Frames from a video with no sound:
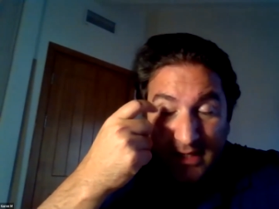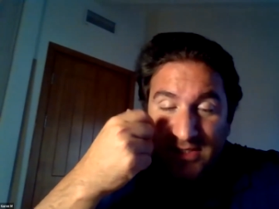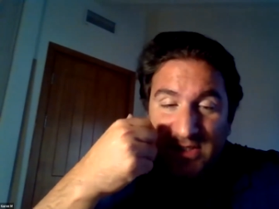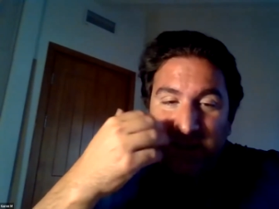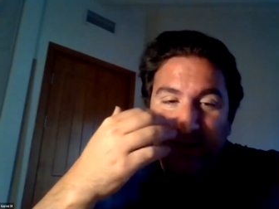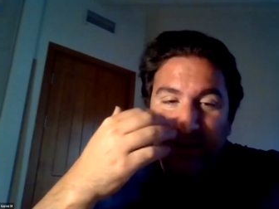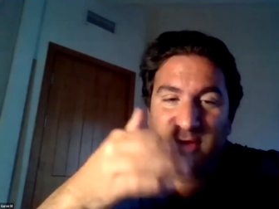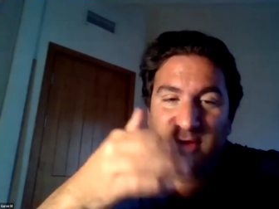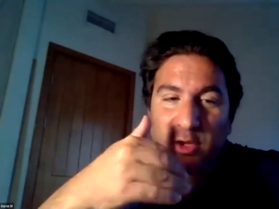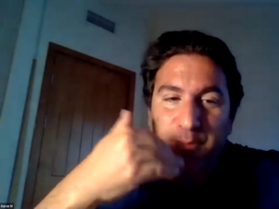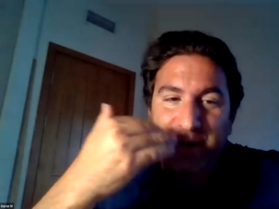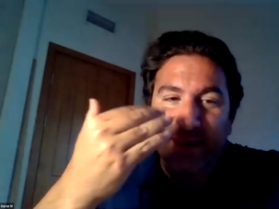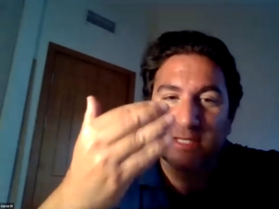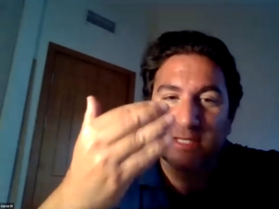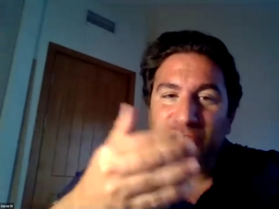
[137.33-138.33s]
Is it
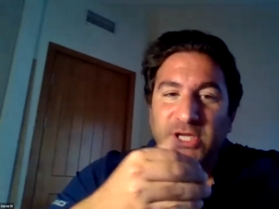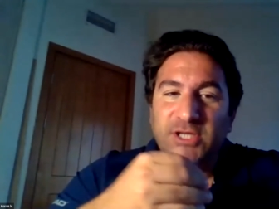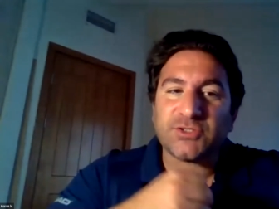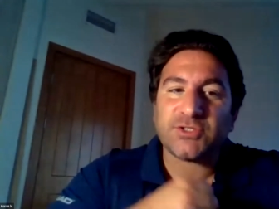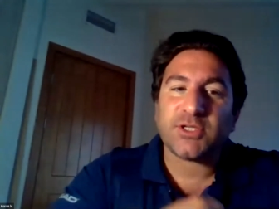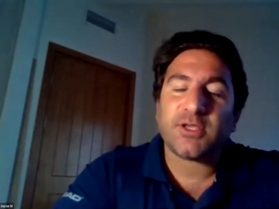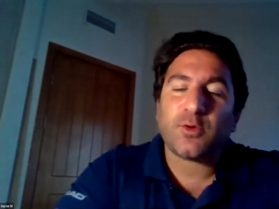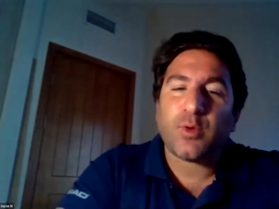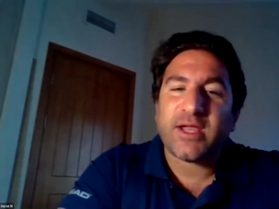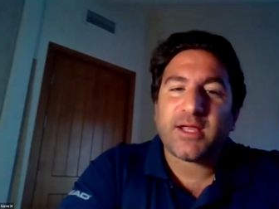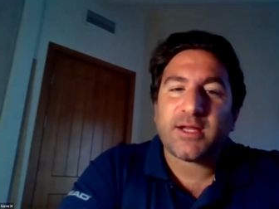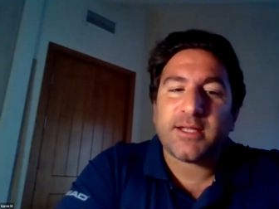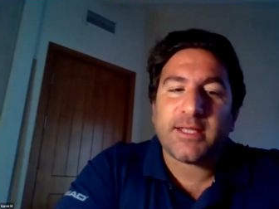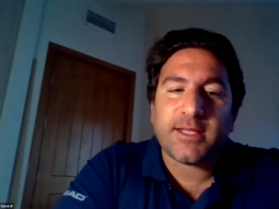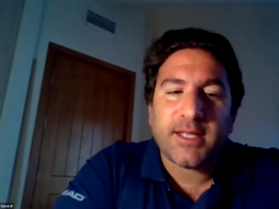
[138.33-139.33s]
developing and changing
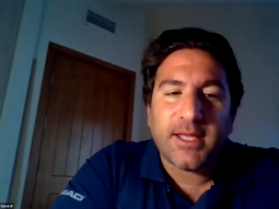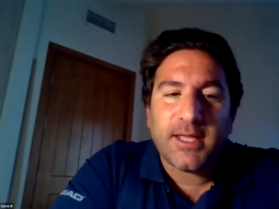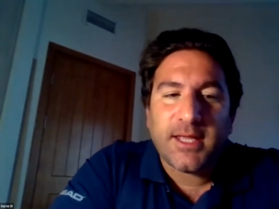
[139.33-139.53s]
quickly?